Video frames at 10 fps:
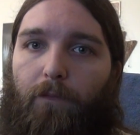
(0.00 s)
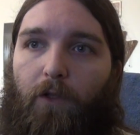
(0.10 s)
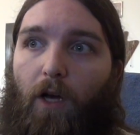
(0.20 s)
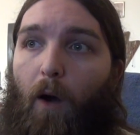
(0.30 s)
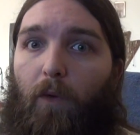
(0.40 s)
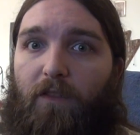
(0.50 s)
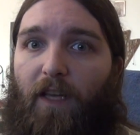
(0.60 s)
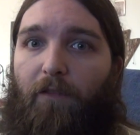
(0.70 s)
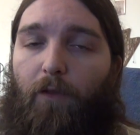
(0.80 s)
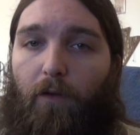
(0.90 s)
You know, I want to
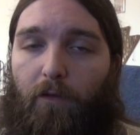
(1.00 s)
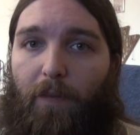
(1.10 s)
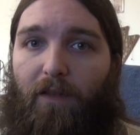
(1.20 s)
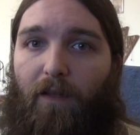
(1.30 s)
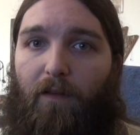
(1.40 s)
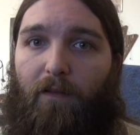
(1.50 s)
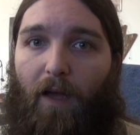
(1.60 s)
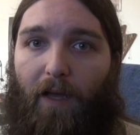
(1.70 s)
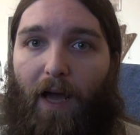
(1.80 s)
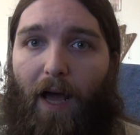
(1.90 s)
save as many teeth as
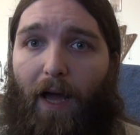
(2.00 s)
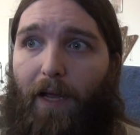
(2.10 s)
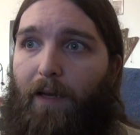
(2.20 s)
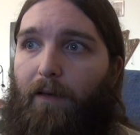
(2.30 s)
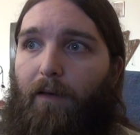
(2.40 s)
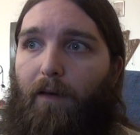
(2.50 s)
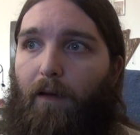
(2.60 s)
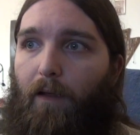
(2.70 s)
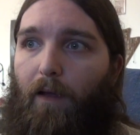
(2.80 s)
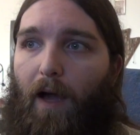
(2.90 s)
I got, and
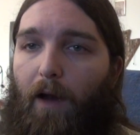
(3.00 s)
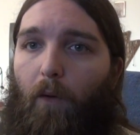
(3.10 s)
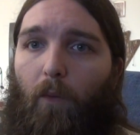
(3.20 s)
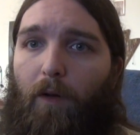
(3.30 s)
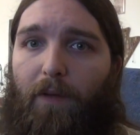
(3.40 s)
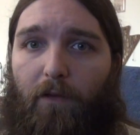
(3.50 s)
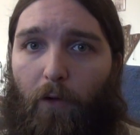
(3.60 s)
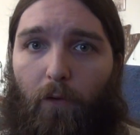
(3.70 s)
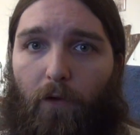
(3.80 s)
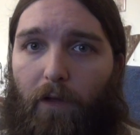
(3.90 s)
I don't want to be
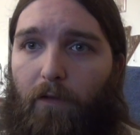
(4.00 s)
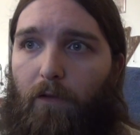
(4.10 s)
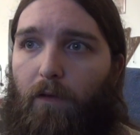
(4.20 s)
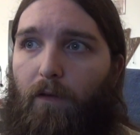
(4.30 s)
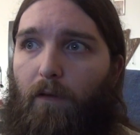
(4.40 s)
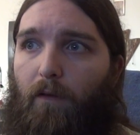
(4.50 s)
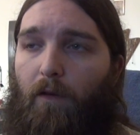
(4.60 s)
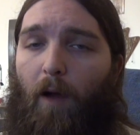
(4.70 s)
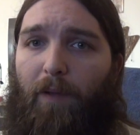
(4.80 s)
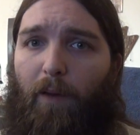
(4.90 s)
toothless and
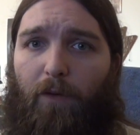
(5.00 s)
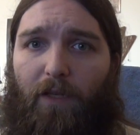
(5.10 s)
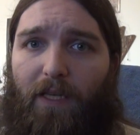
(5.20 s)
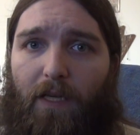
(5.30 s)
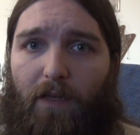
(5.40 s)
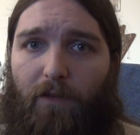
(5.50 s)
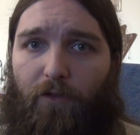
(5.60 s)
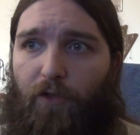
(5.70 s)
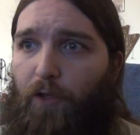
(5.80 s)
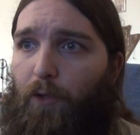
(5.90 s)
not be able to eat and
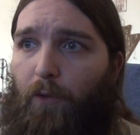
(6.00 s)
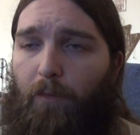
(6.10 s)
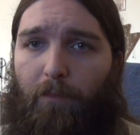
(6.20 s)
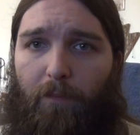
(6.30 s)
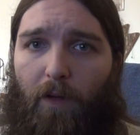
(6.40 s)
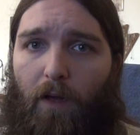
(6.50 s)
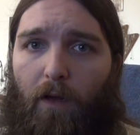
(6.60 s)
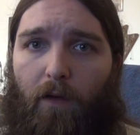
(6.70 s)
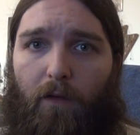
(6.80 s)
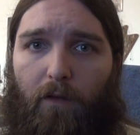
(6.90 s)
chew, and
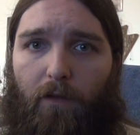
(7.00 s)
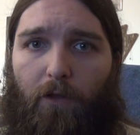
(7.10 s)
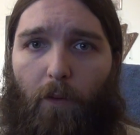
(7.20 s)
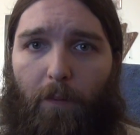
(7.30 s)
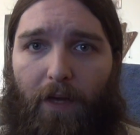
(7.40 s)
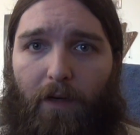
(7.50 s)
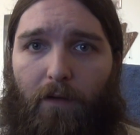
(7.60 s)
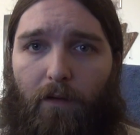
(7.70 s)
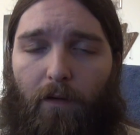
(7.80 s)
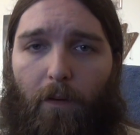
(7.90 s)
you know what I
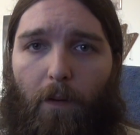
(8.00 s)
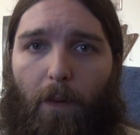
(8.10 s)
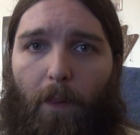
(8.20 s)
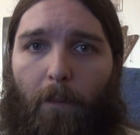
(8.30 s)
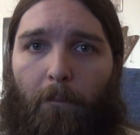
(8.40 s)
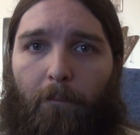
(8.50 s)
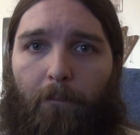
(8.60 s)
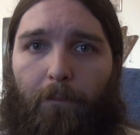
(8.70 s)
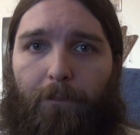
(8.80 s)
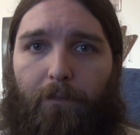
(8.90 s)
mean?
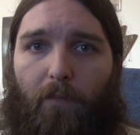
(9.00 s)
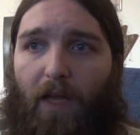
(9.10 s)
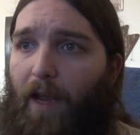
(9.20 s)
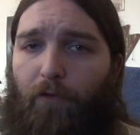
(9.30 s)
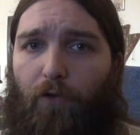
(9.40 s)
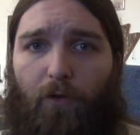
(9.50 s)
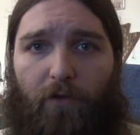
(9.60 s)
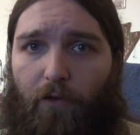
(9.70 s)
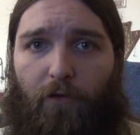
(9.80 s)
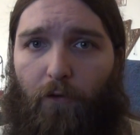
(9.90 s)
Andrew's
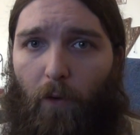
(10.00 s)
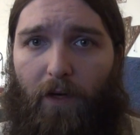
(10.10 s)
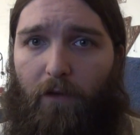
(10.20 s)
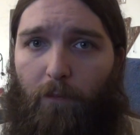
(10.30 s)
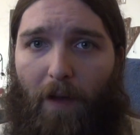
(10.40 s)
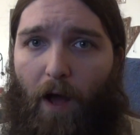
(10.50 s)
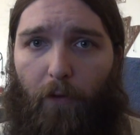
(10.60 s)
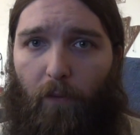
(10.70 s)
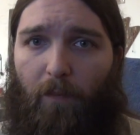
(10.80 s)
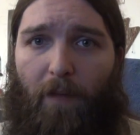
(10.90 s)
destroyed his
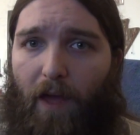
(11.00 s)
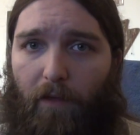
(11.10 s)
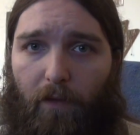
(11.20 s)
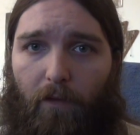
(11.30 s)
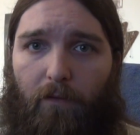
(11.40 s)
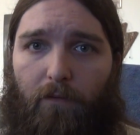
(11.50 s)
mouth with meth.